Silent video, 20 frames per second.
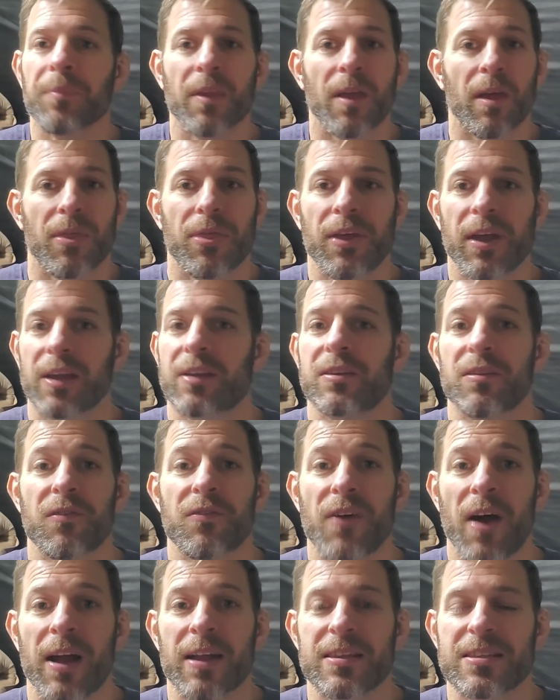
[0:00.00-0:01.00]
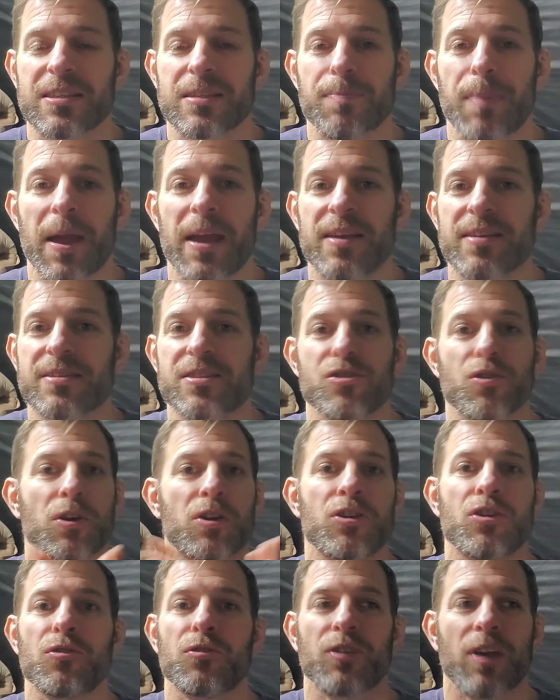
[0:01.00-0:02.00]
Think defined space. You
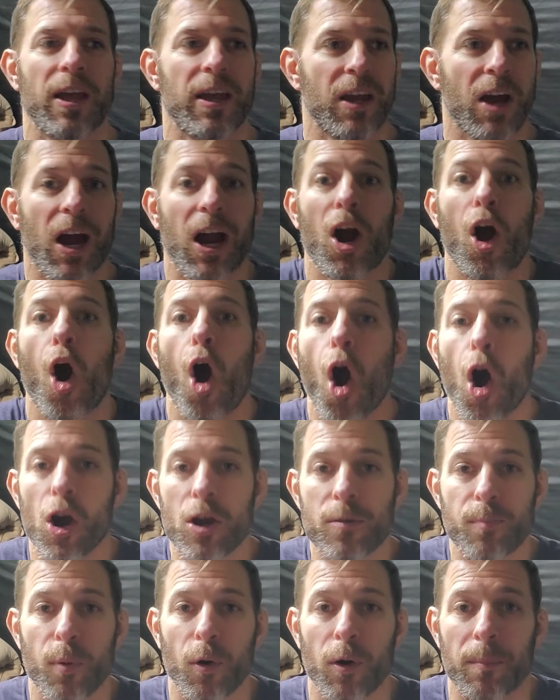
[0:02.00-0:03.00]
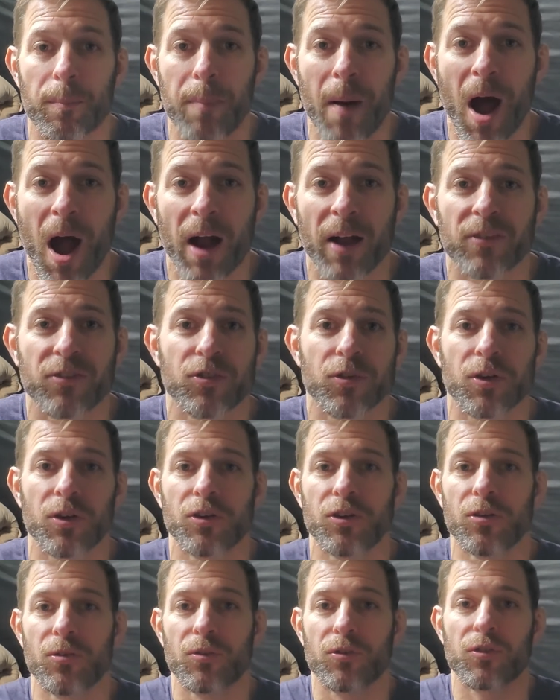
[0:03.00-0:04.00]
can use a cardboard box. You can
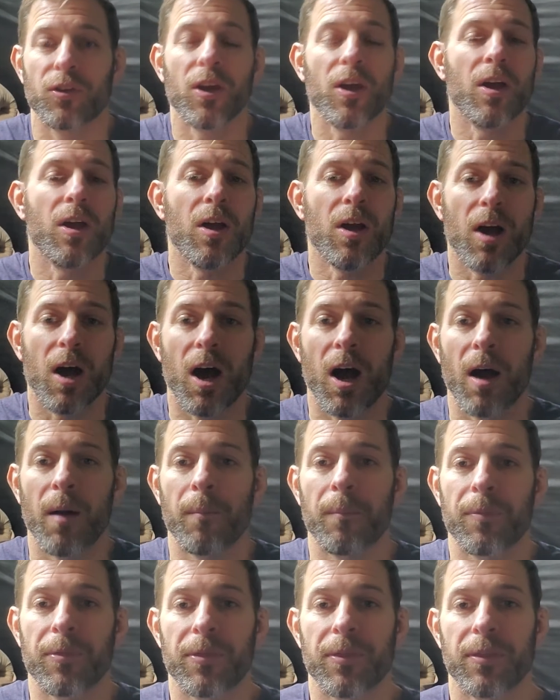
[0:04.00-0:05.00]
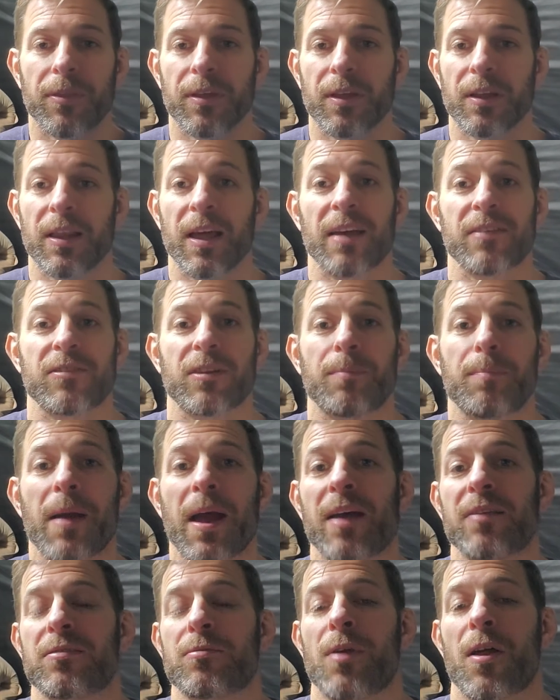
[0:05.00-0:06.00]
use the elastic
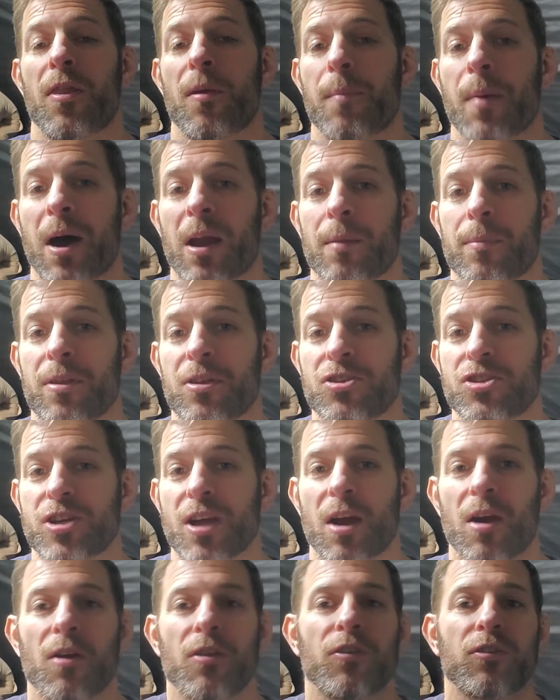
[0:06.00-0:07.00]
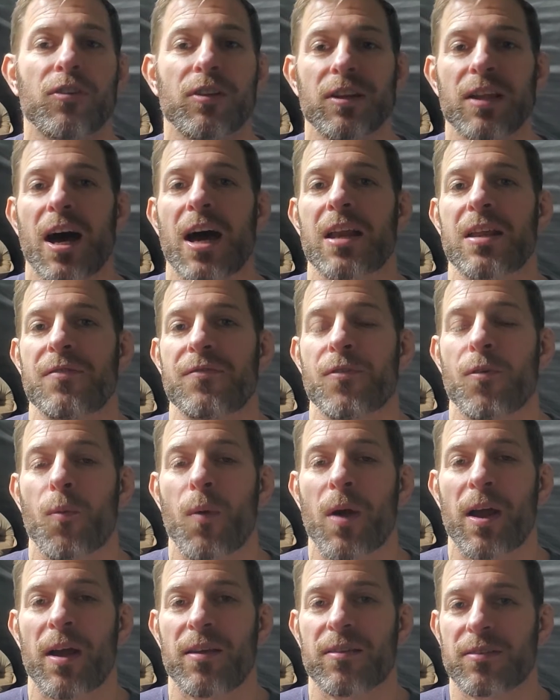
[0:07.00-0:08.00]
bands around the bottom of the chair. There's a lot of different
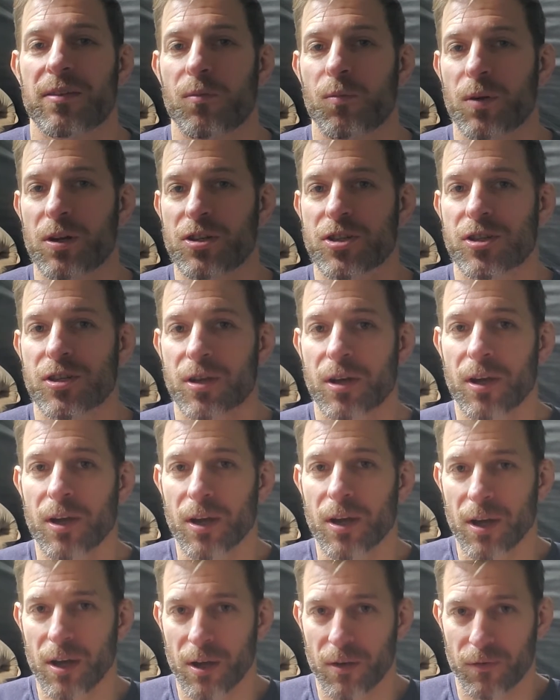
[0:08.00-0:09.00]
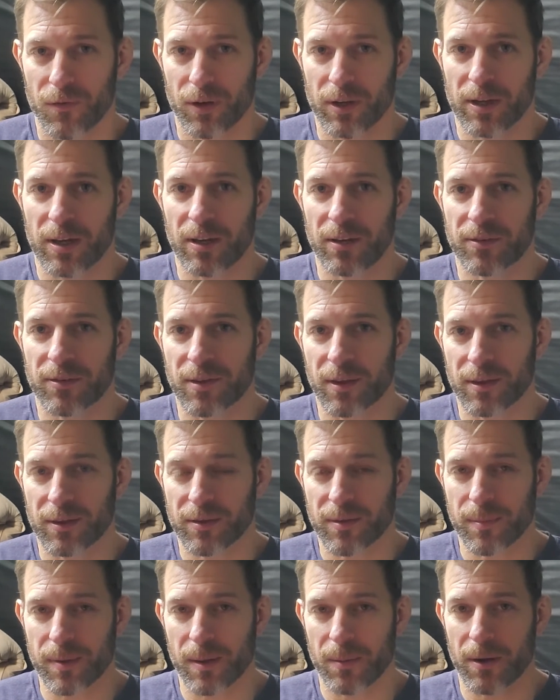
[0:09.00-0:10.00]
ways in which for kids
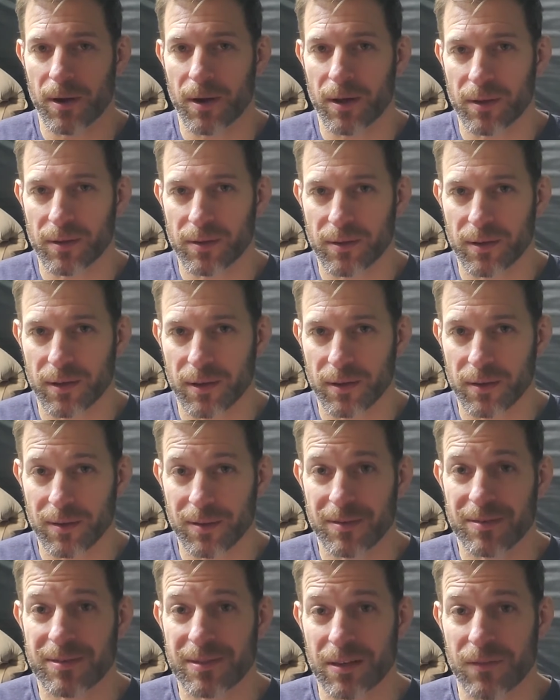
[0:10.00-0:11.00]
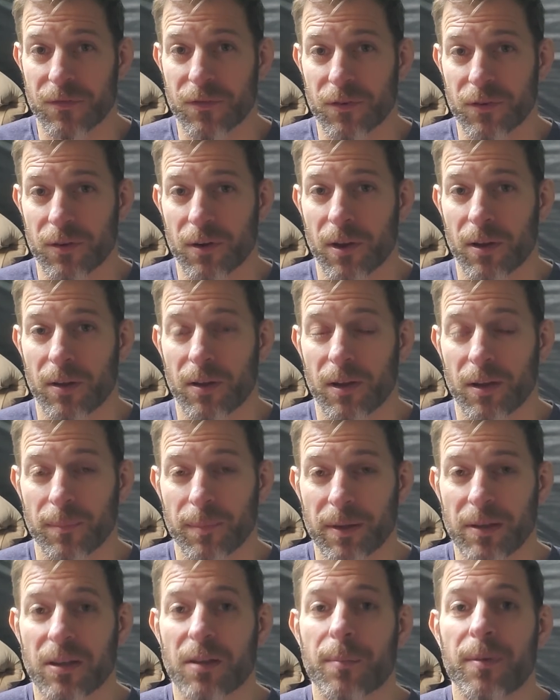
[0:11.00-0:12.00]
to be able to sit for a
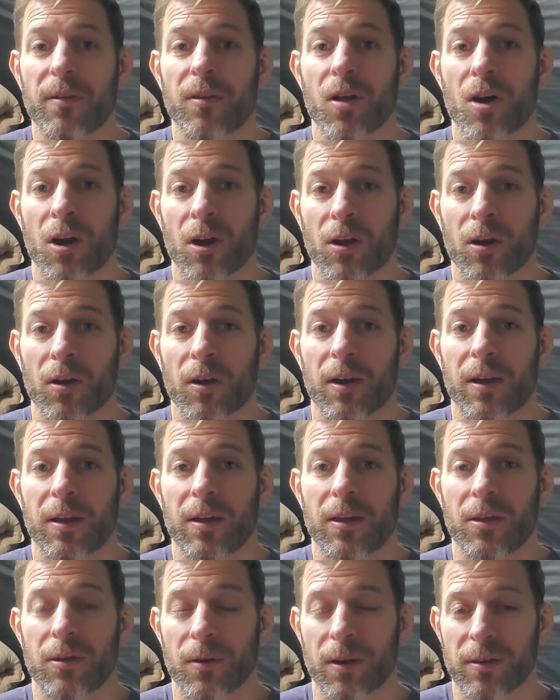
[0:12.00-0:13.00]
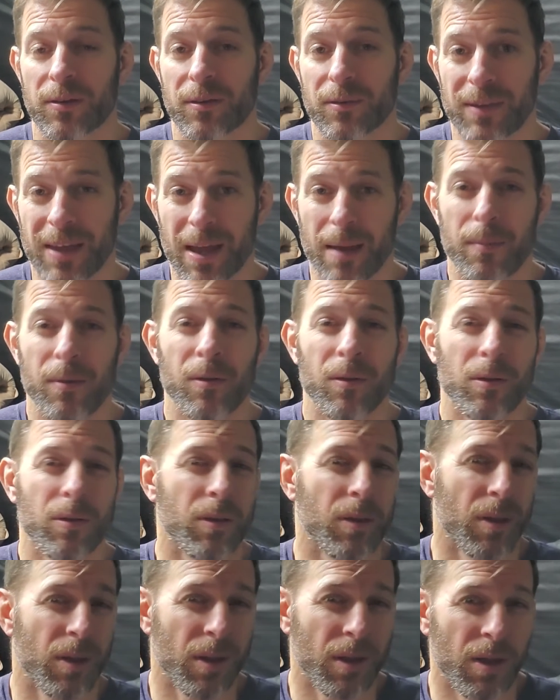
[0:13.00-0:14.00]
little bit longer, either at the table,
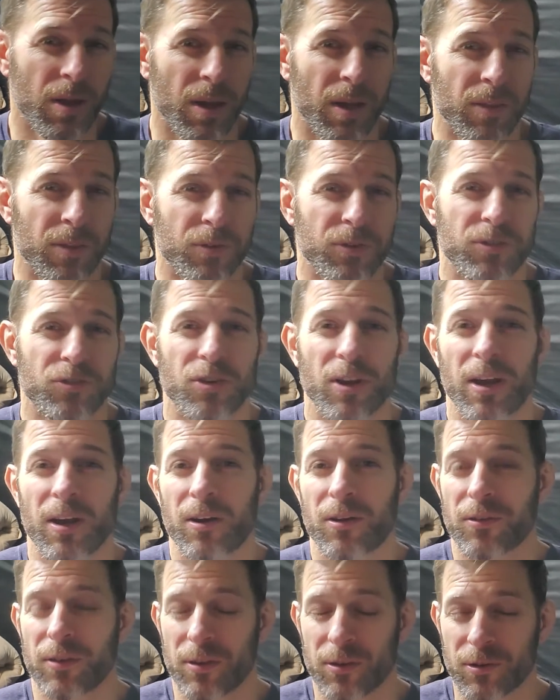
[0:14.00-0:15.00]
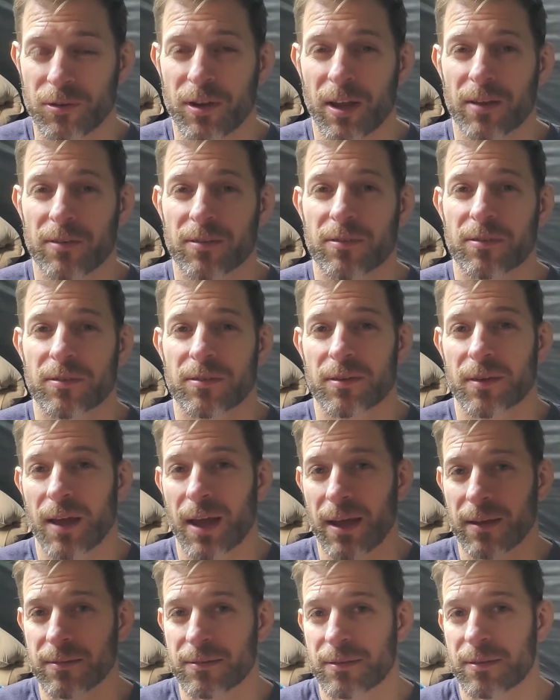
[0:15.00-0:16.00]
in their chairs, in their desks,
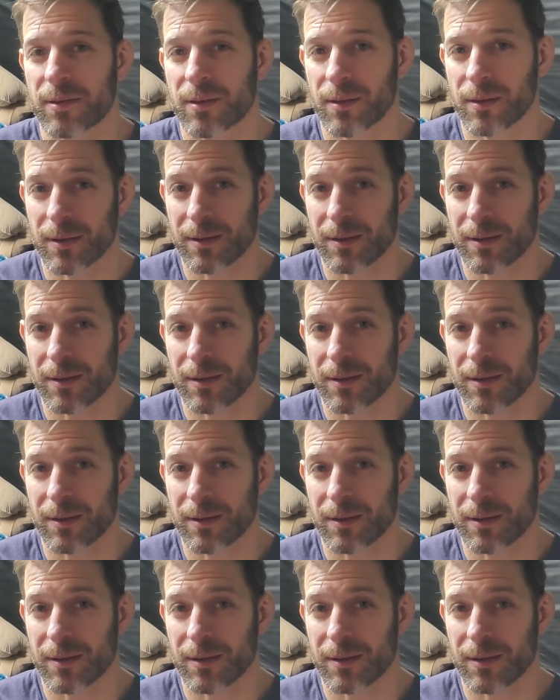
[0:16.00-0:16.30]
at